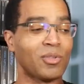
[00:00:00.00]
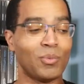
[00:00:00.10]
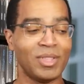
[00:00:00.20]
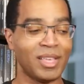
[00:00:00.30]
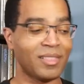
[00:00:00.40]
to
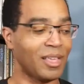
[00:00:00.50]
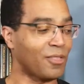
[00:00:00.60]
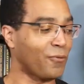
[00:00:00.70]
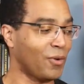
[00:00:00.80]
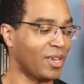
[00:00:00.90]
win this
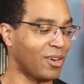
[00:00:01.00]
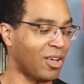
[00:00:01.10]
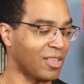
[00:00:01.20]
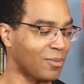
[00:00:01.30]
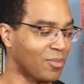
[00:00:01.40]
is freaking
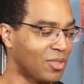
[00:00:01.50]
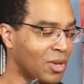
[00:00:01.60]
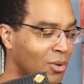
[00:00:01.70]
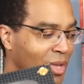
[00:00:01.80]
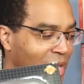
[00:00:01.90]
awesome.
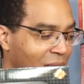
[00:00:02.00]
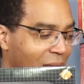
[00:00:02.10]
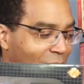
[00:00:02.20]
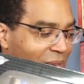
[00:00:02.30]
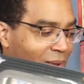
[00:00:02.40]
So,
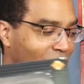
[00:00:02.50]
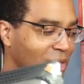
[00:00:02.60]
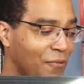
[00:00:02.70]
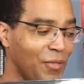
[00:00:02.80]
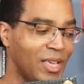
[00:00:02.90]
I mean, we're
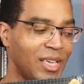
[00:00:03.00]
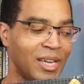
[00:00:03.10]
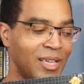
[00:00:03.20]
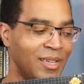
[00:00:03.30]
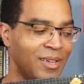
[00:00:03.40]
definitely
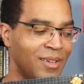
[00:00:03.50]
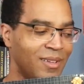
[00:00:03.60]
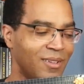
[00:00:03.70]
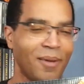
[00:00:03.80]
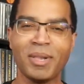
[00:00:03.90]
gonna,
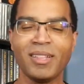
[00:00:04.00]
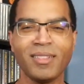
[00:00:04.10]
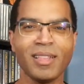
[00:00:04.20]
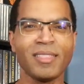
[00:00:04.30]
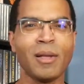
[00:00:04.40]

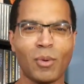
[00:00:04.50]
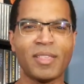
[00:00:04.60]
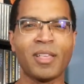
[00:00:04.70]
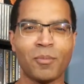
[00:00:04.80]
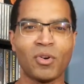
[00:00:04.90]
let's not
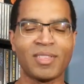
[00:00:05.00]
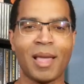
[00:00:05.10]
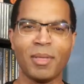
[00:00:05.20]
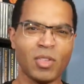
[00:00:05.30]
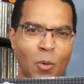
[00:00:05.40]
waste any more
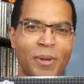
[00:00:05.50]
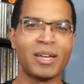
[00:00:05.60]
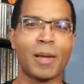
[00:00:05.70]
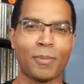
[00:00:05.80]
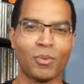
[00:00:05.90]
time. Let's open
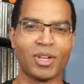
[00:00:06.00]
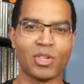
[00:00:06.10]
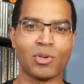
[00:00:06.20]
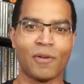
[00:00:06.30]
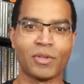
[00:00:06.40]
it up and we're gonna
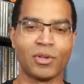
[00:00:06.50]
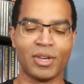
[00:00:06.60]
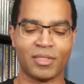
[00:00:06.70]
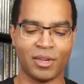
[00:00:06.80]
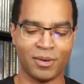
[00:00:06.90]
show off the
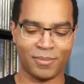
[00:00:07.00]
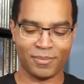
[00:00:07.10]
goodies here.